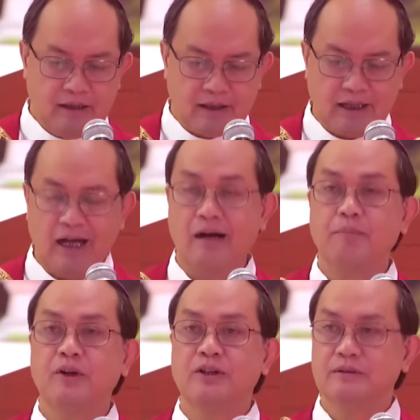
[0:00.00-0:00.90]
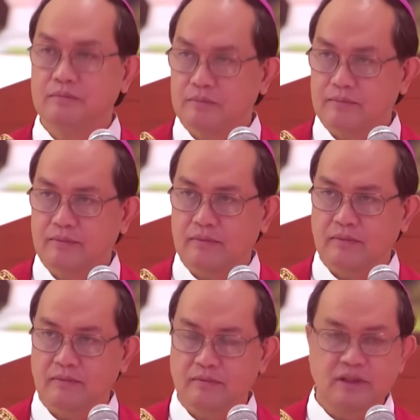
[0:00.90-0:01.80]
Kahapon,
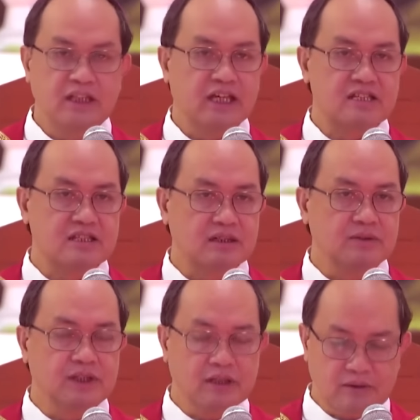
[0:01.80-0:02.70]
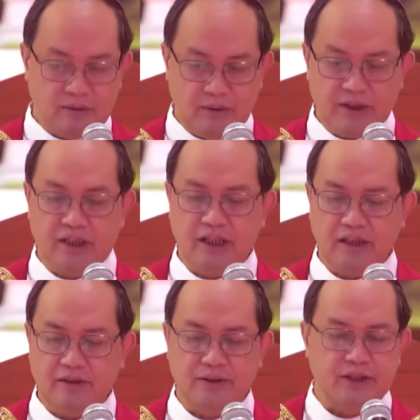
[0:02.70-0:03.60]
tinext ako ng
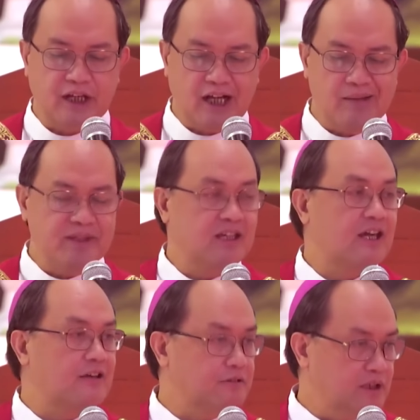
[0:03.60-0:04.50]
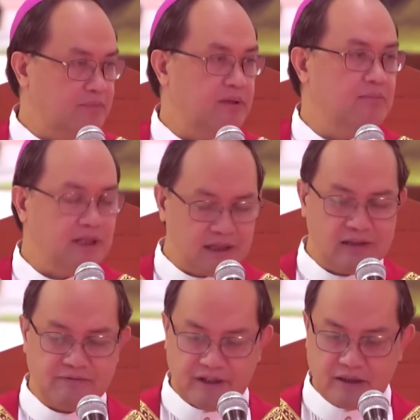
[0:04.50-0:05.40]
coordinator ng aming Catholic
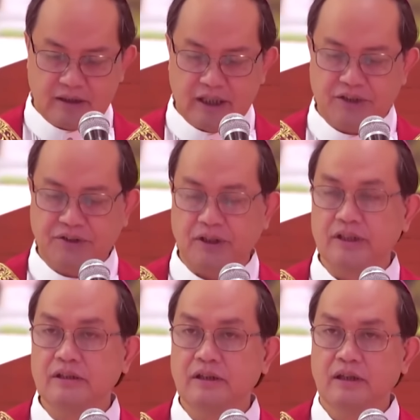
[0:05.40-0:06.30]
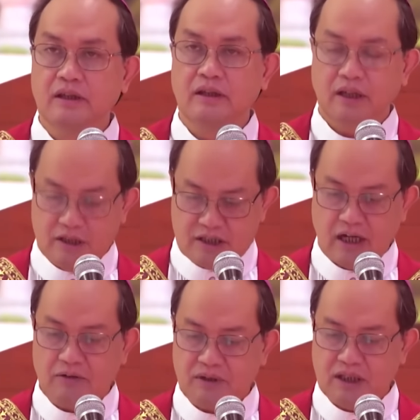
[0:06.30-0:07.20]
Biblical Federation in
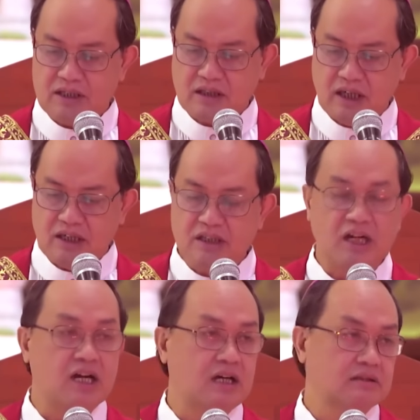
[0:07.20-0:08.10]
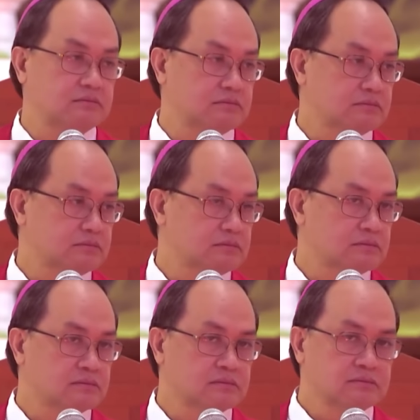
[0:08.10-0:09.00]
Southeast Asia
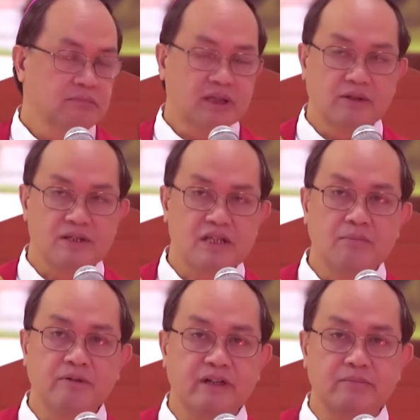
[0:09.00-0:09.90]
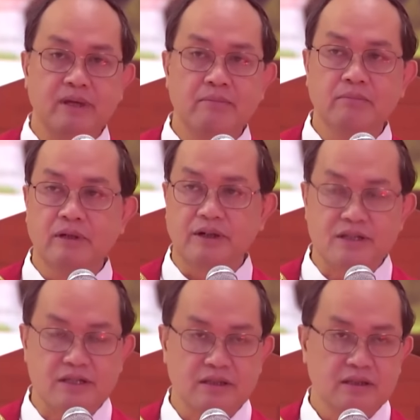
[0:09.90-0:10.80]
because some of our
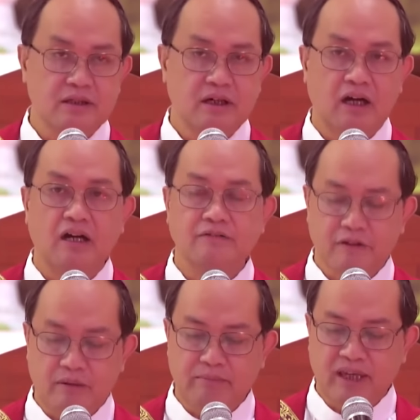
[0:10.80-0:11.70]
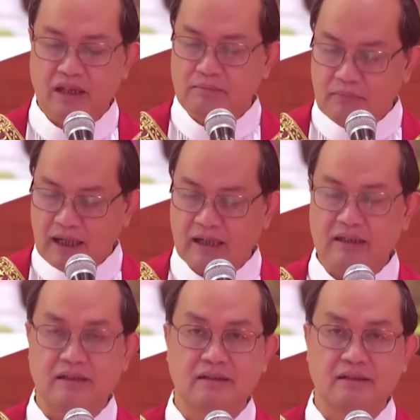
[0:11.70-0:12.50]
members are from Myanmar.